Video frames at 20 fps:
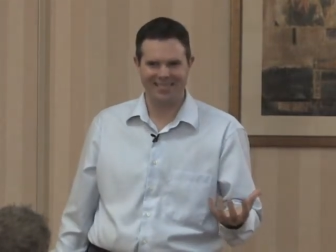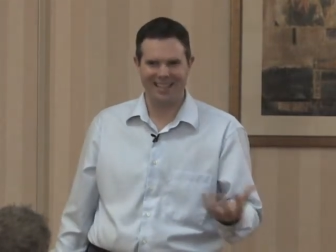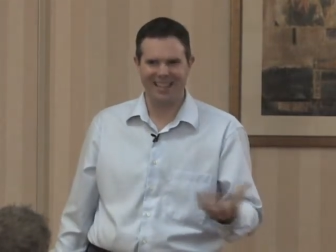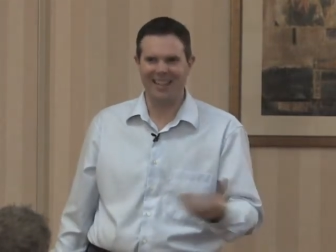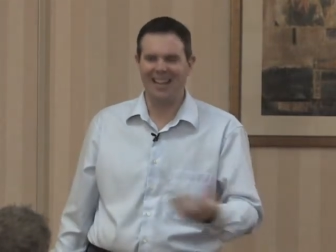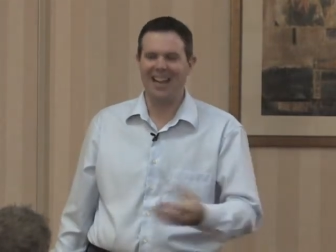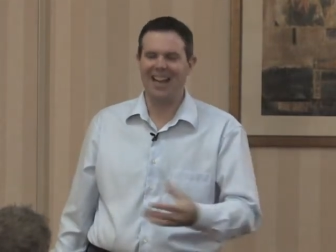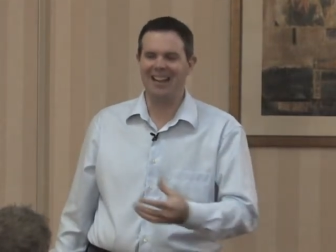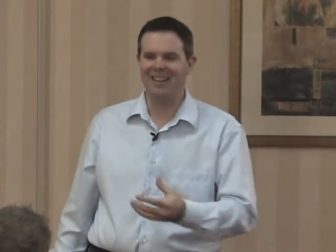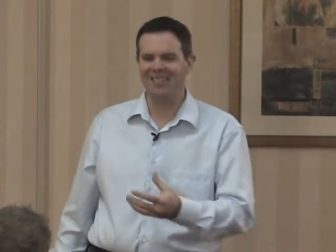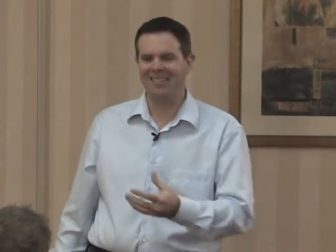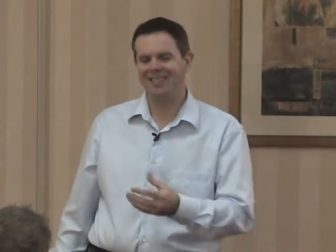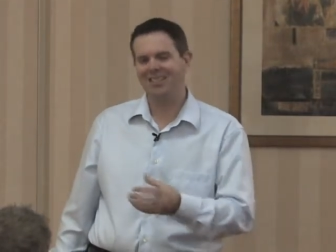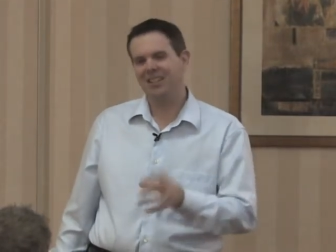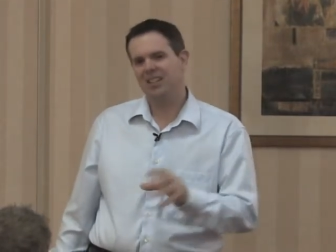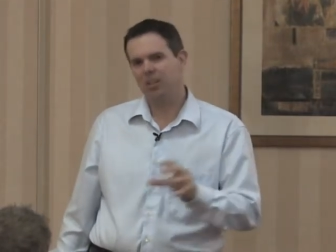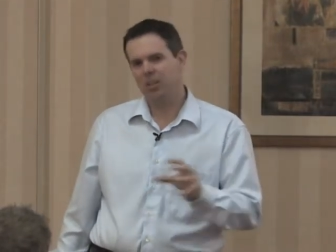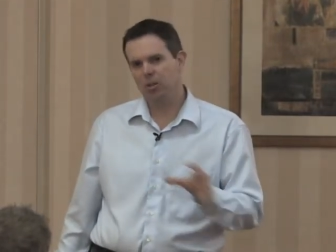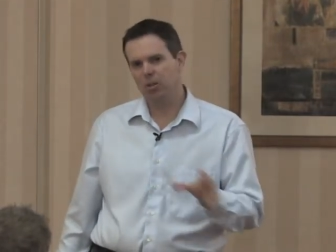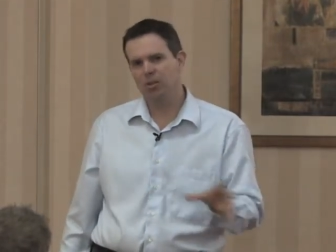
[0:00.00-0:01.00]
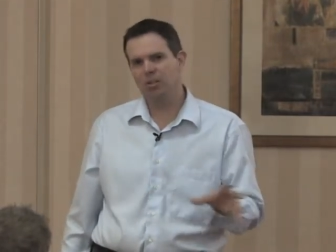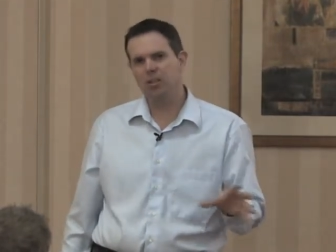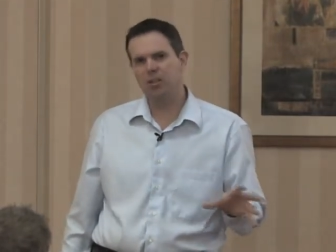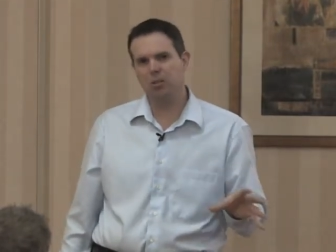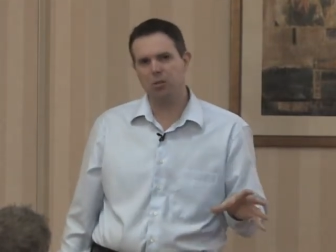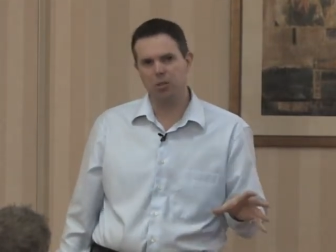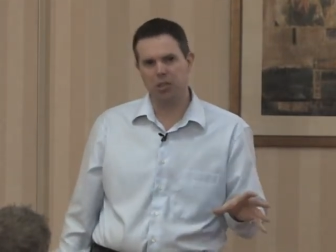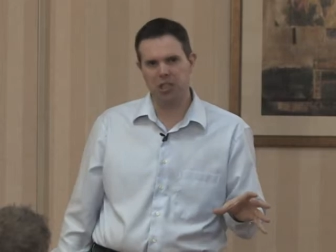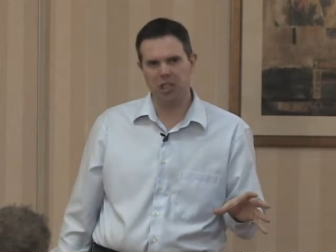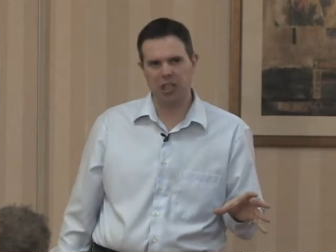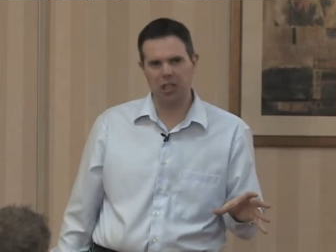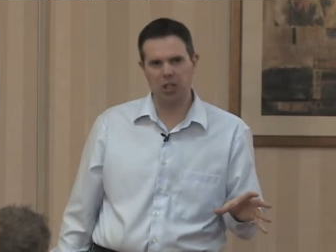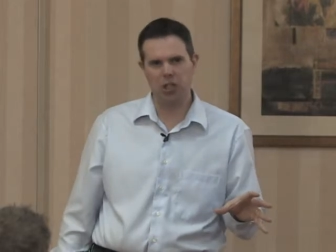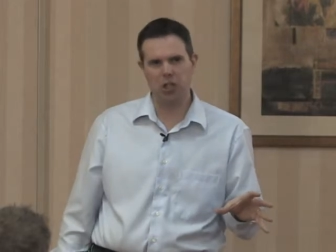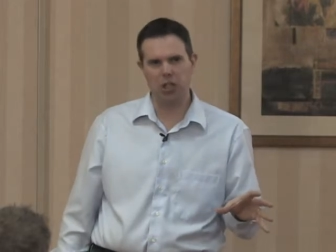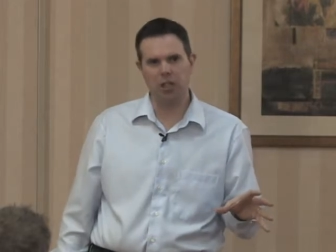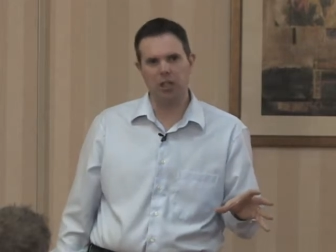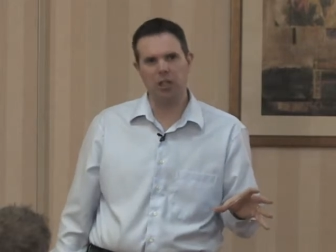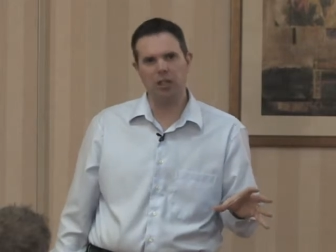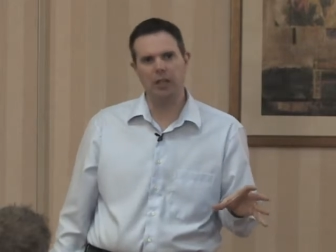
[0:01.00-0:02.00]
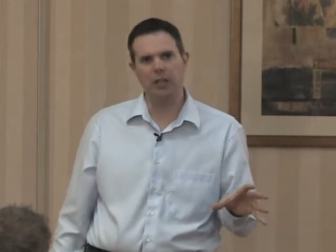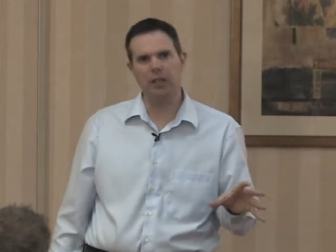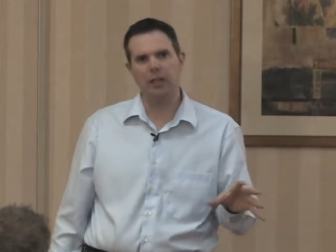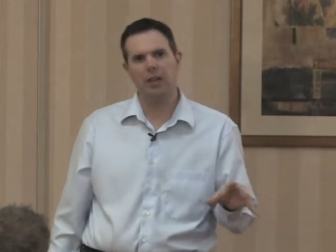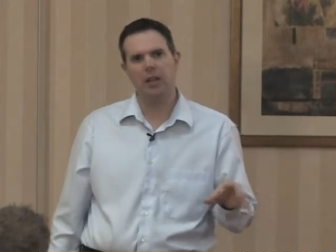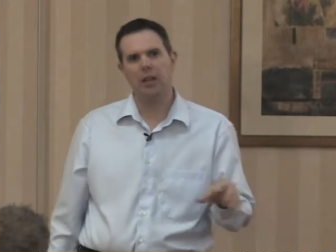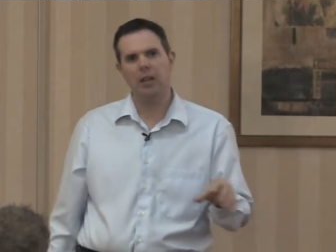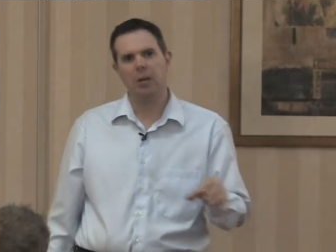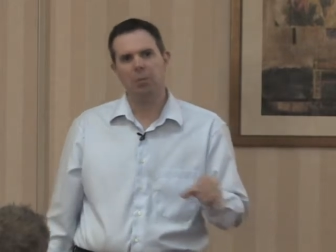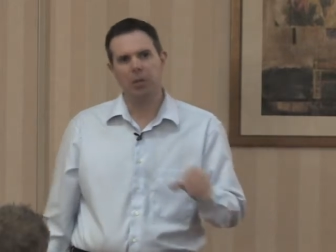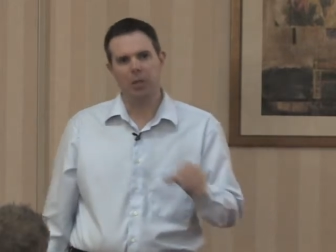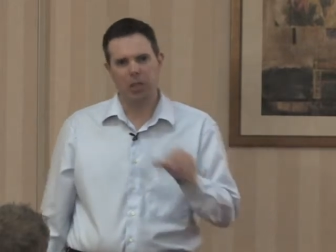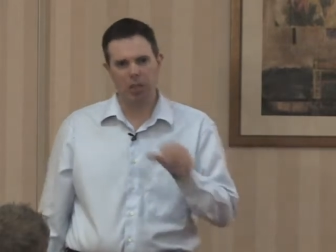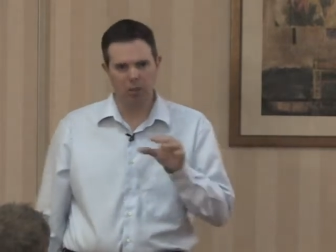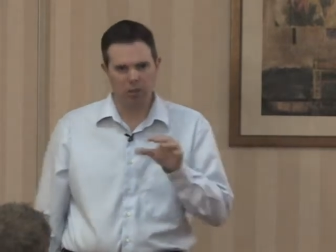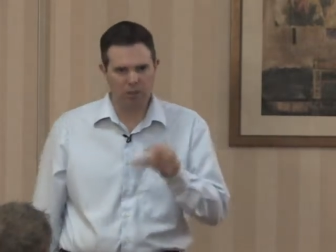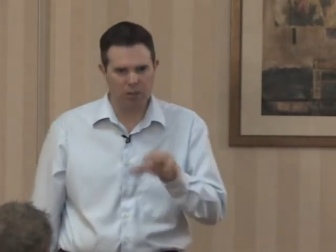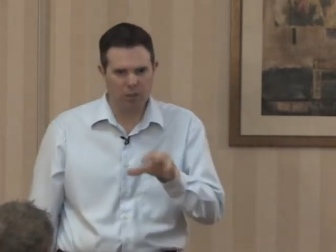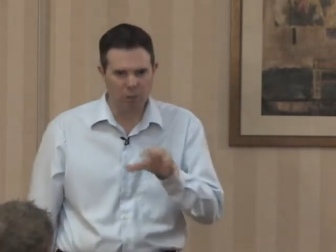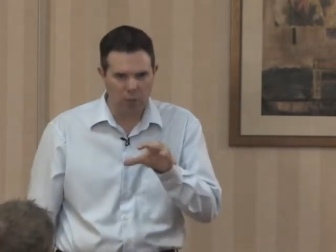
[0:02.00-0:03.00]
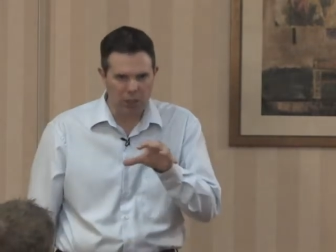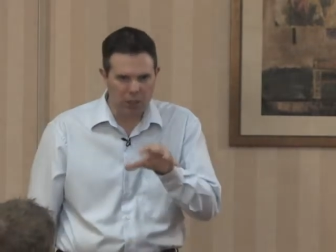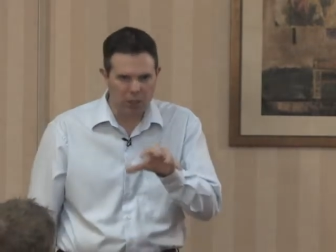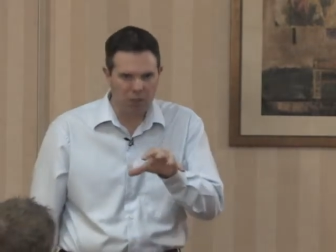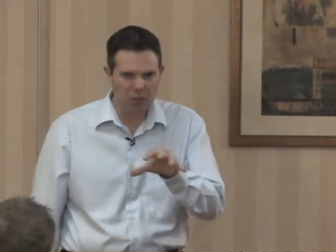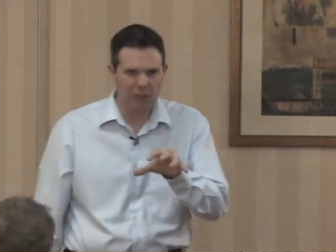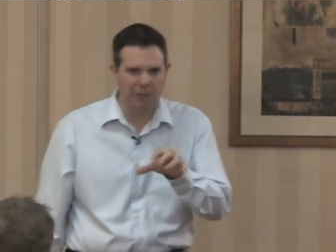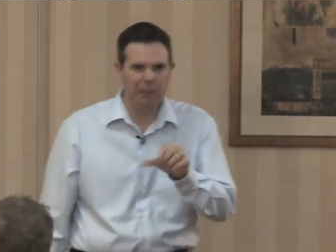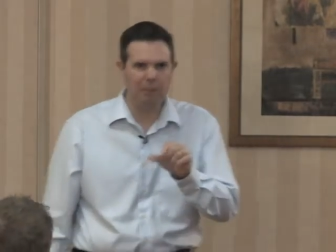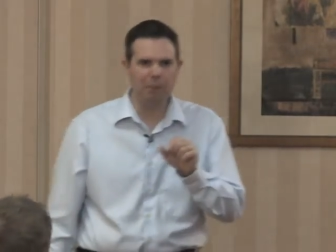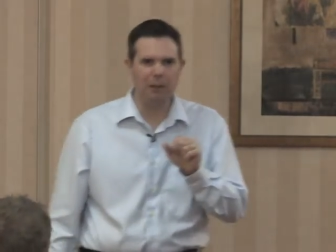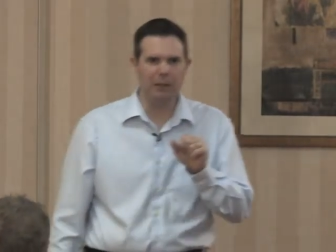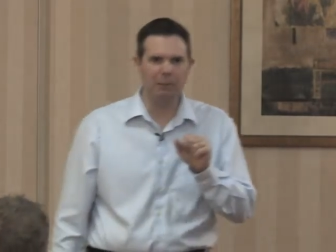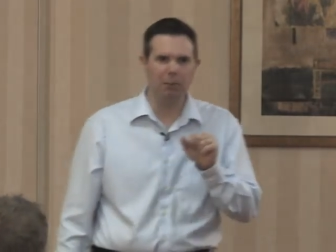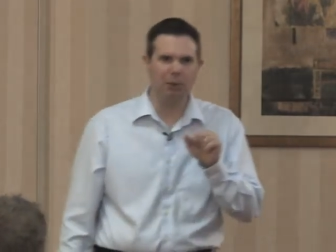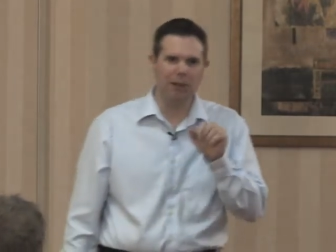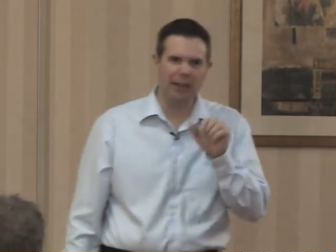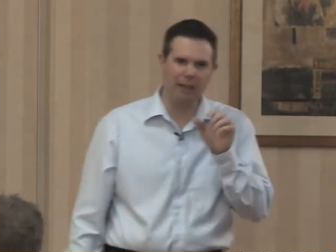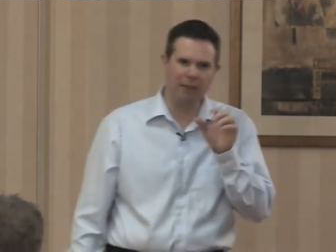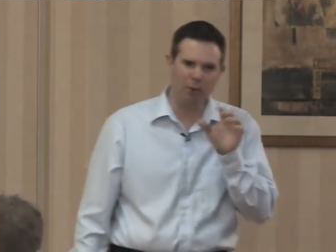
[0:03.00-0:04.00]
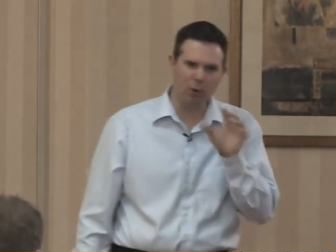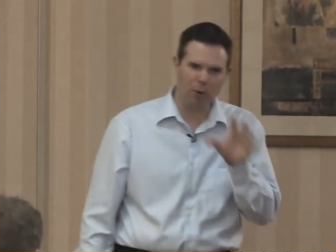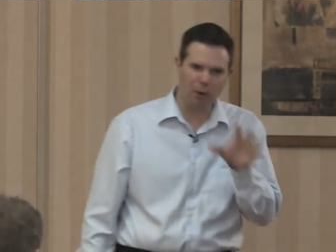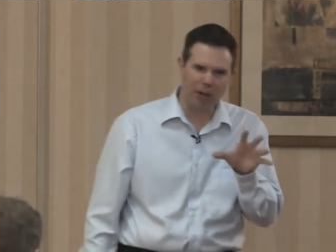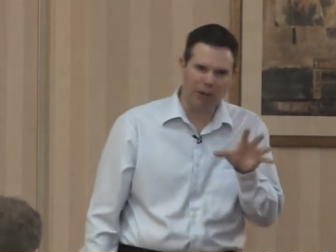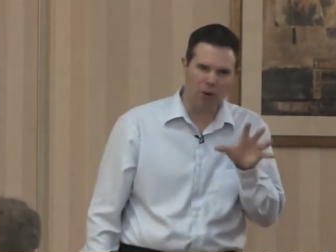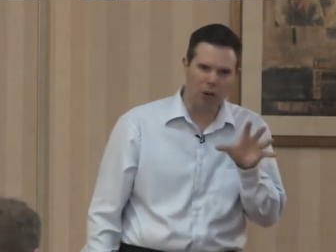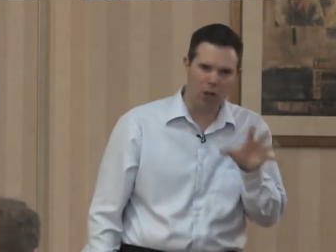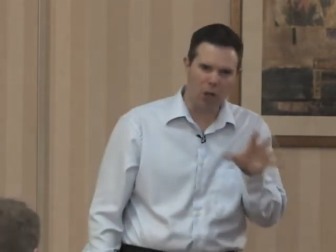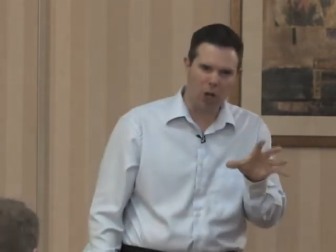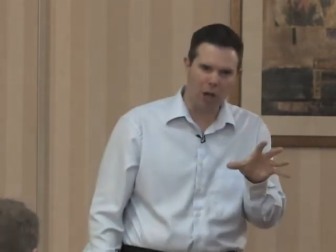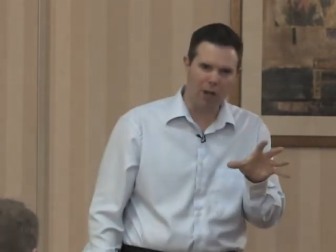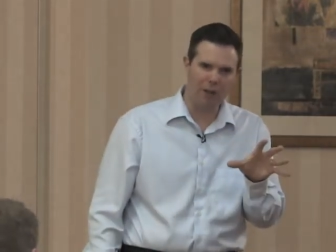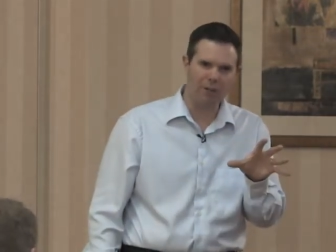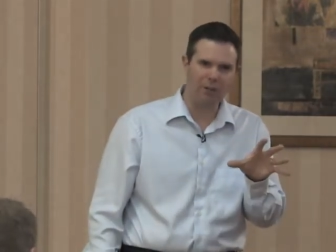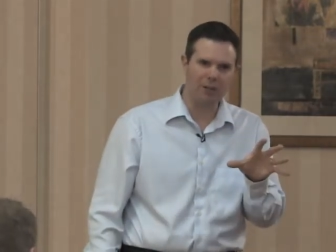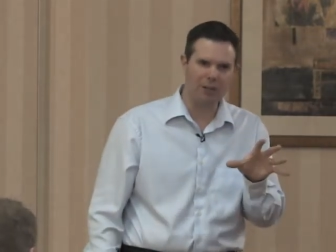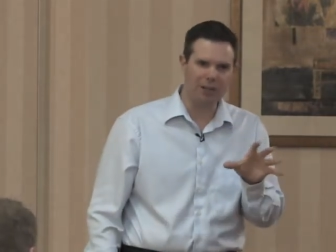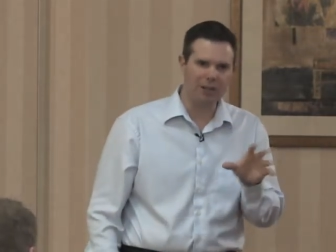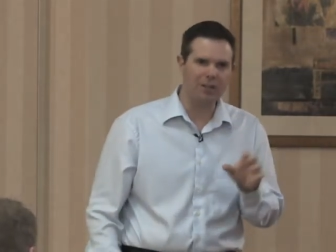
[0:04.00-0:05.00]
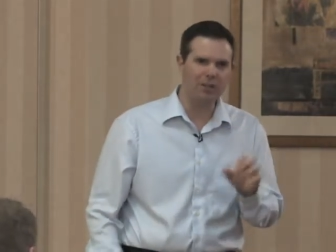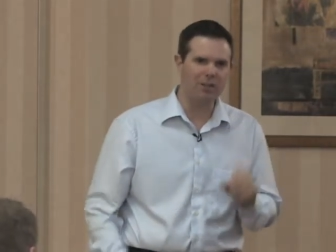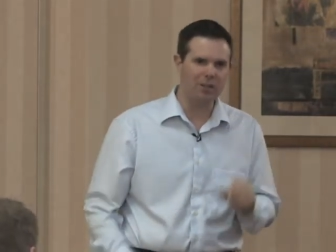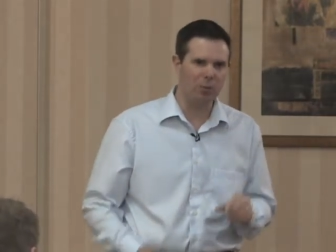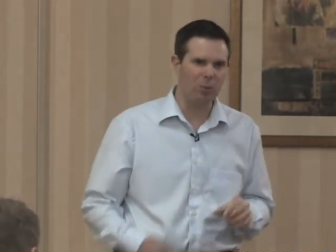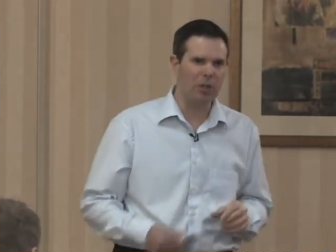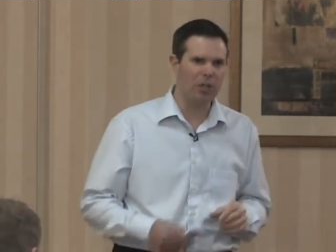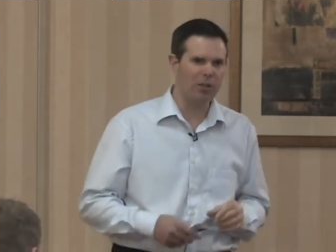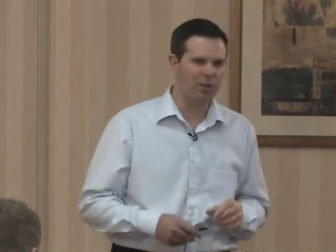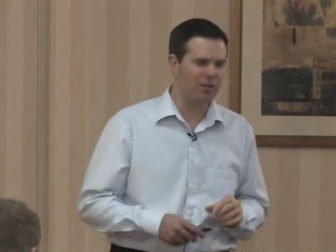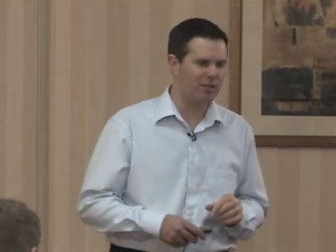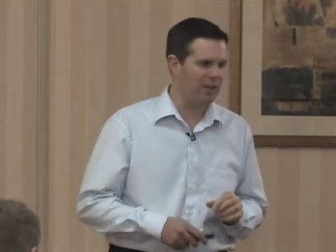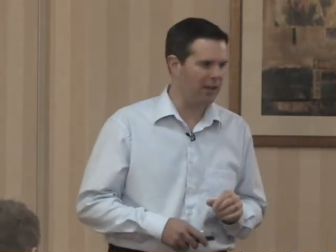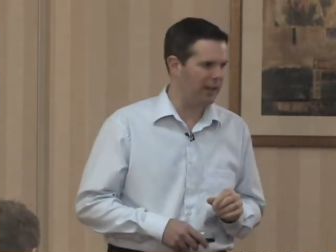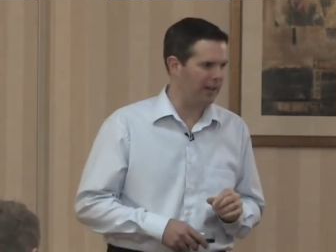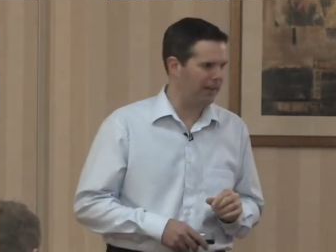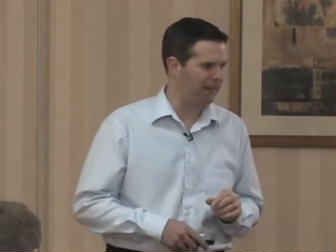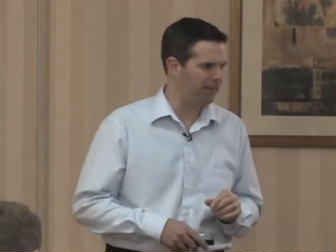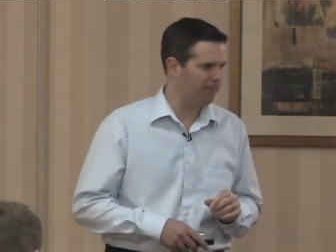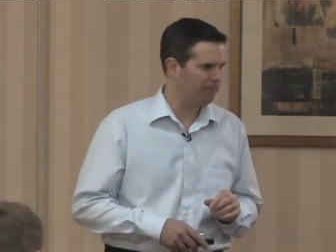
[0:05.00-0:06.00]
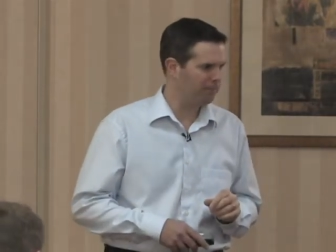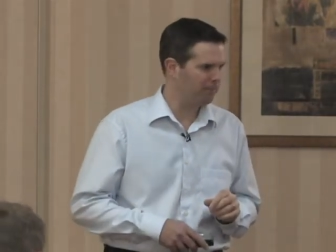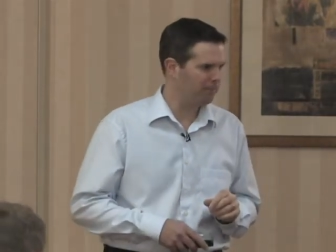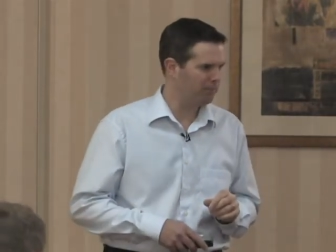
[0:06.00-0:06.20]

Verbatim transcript: Again, use it strategically, but use it when you need people to have greater confidence in what you're saying.